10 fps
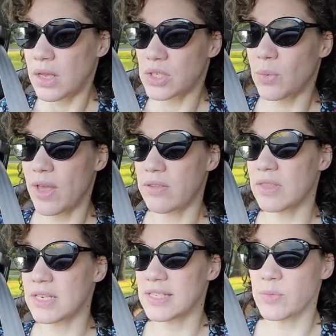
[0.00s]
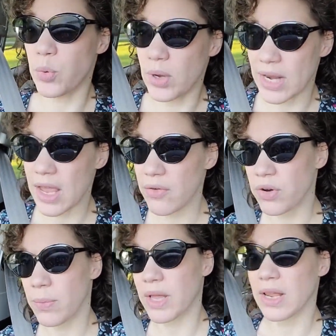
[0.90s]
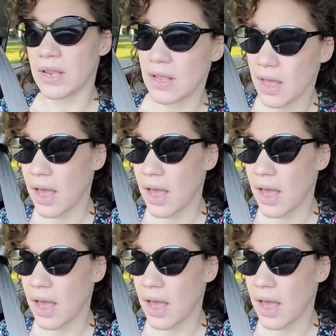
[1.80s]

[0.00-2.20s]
So rather than disappoint everybody,